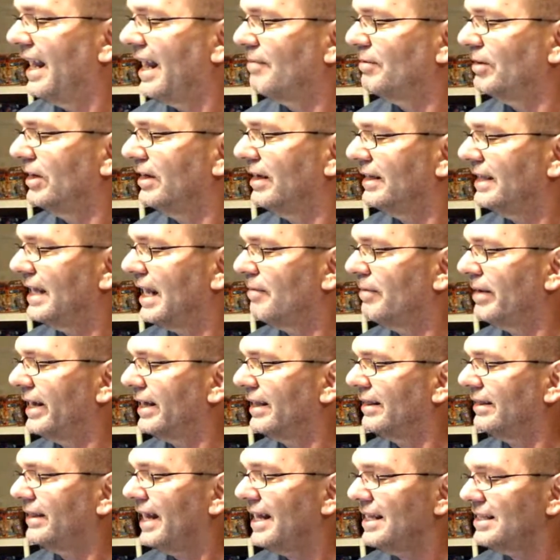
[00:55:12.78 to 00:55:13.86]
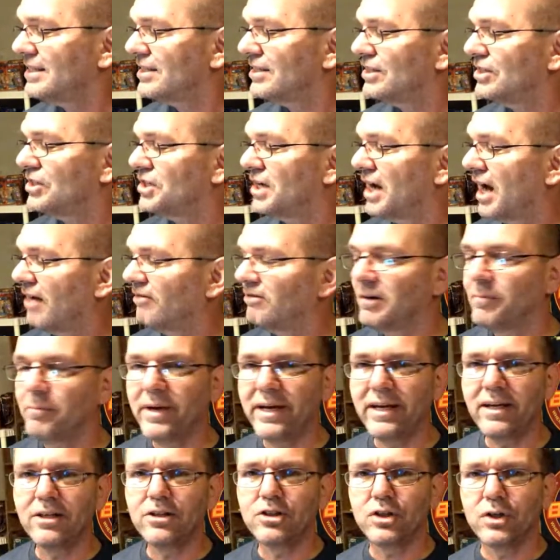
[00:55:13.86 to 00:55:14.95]
I'm looking at that, I'm like, that's John
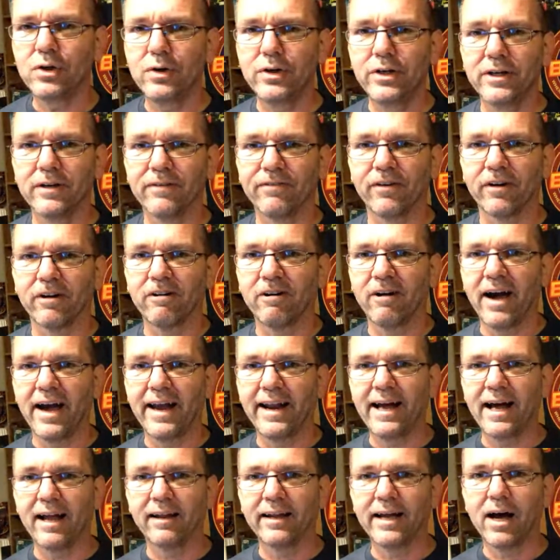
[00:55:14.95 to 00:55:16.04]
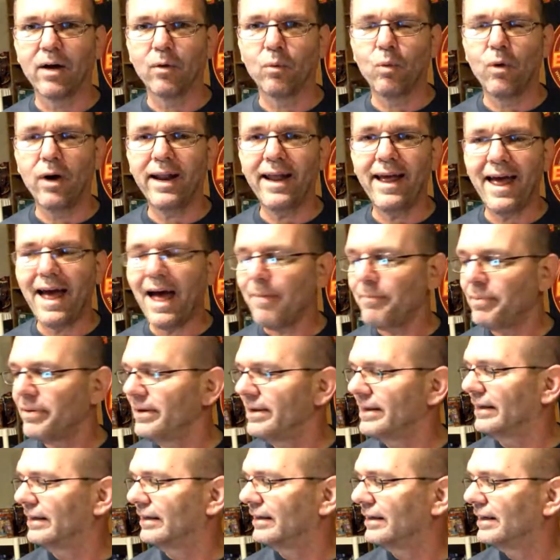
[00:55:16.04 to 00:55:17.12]
Romita Jr., for crying out loud. What
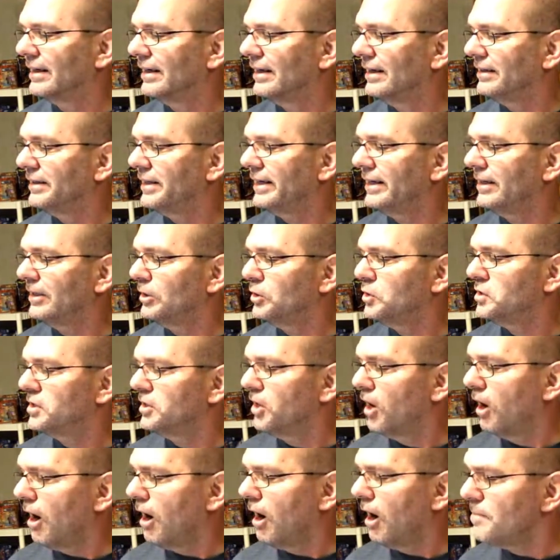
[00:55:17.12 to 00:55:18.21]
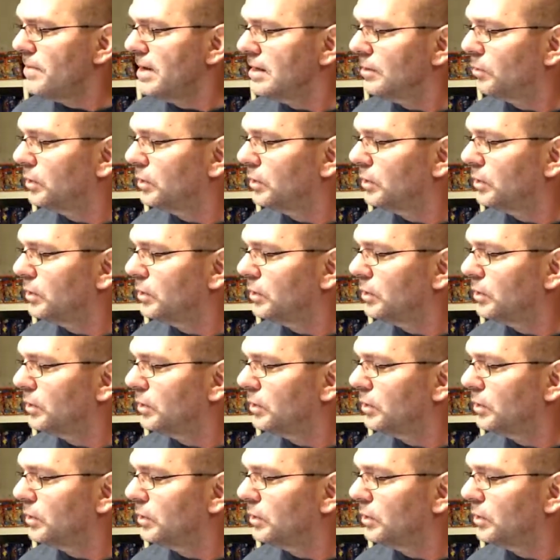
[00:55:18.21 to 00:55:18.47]
happened? Did he lose an arm?